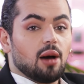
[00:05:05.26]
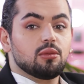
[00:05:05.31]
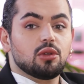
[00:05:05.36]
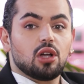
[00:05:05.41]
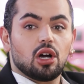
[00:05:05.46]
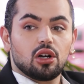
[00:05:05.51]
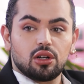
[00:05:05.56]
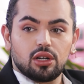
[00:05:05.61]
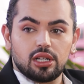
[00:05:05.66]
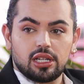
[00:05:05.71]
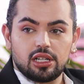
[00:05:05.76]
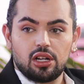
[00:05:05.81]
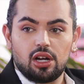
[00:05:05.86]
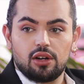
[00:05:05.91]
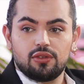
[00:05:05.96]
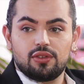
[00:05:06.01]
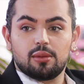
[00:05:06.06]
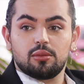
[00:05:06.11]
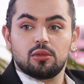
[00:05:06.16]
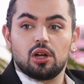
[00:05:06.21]
I'm not good
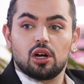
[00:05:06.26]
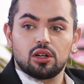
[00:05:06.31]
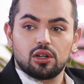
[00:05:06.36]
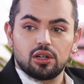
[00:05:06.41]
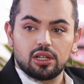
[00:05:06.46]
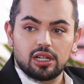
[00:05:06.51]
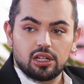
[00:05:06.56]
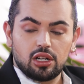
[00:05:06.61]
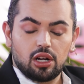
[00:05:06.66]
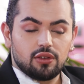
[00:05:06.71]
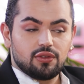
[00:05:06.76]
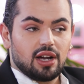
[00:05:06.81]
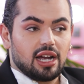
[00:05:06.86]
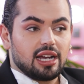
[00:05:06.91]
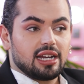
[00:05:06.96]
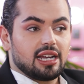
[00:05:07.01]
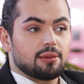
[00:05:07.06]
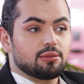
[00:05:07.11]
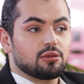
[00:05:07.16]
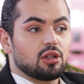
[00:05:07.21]
enough. I'm not good enough.
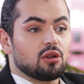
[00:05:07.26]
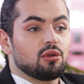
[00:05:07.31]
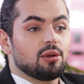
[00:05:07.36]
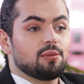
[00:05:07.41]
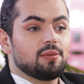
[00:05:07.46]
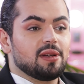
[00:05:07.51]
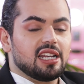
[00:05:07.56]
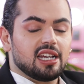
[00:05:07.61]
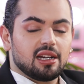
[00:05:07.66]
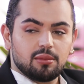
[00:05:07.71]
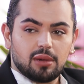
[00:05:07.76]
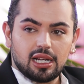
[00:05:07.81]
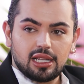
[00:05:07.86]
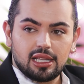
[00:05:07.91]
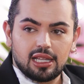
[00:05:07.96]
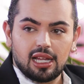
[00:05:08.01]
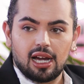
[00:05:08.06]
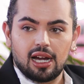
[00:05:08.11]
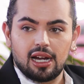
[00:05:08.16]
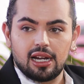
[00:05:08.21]
I kept on repeating my
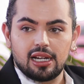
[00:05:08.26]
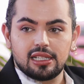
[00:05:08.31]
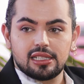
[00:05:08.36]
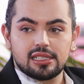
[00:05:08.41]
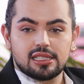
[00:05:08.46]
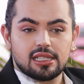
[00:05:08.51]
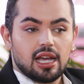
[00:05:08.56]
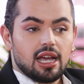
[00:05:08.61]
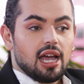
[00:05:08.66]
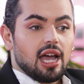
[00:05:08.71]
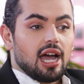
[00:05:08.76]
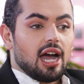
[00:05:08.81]
lines.